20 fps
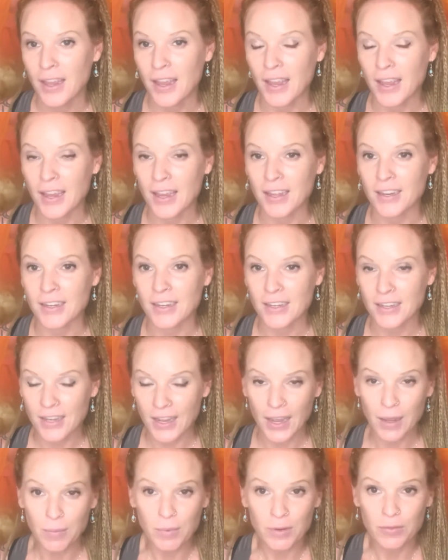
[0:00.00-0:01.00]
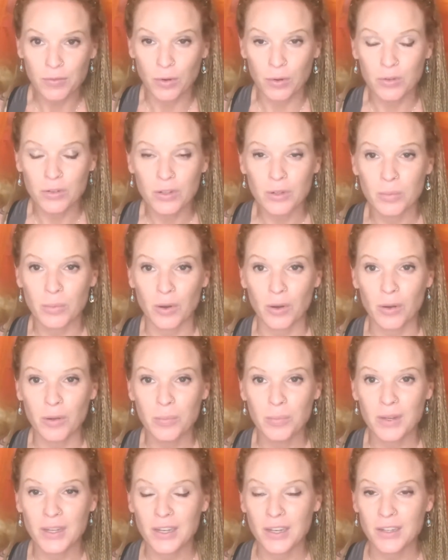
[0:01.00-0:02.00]
And it can be vulnerable
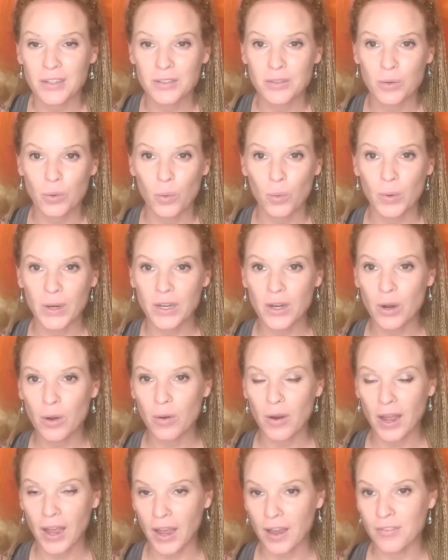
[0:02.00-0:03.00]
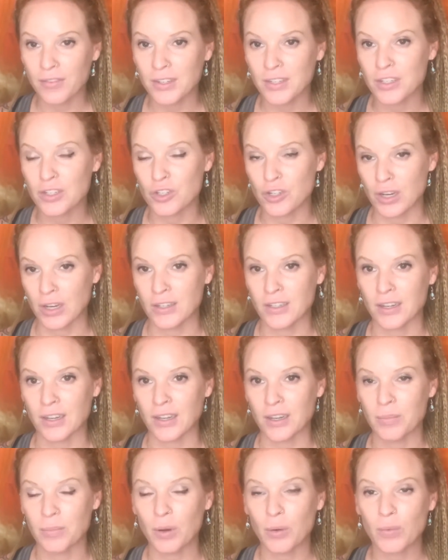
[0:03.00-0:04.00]
because we don't have an
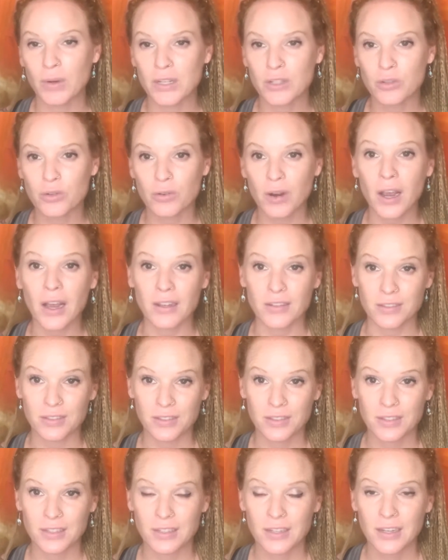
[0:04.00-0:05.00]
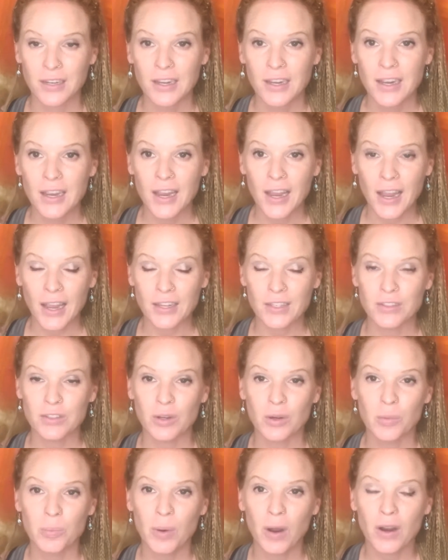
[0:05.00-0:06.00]
agenda, but we trust. And
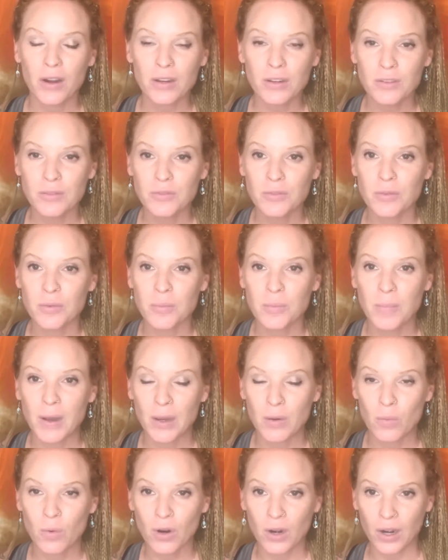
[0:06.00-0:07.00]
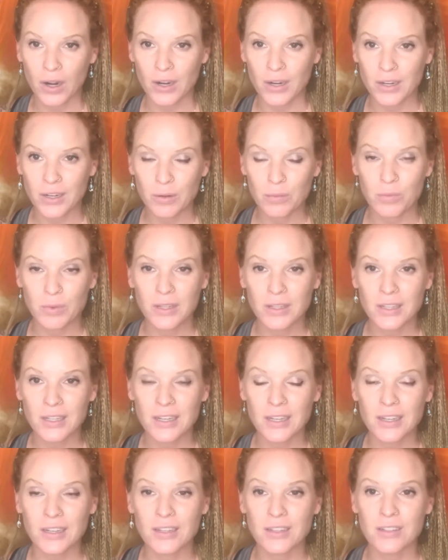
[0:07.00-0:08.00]
so part of my work really
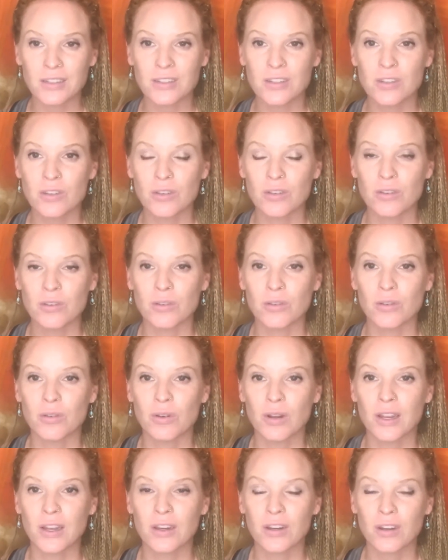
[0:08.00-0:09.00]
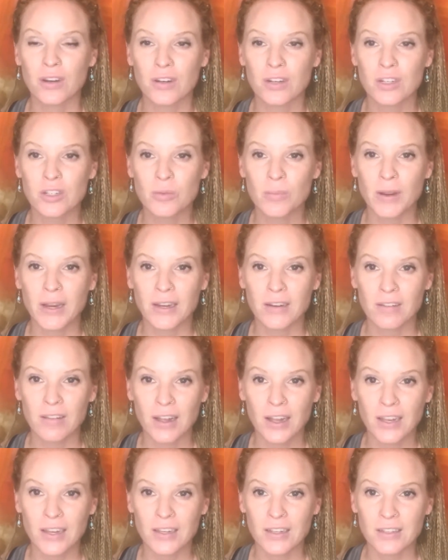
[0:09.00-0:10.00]
is to encourage my
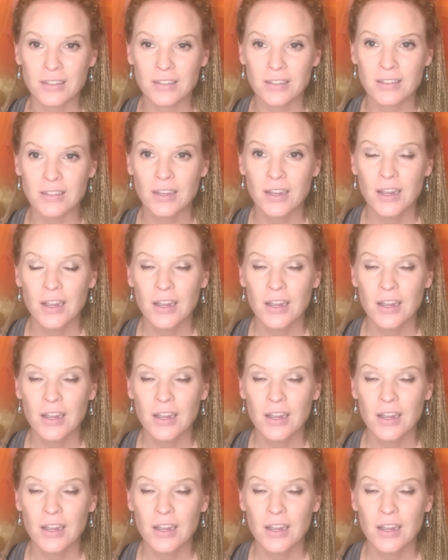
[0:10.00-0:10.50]
clients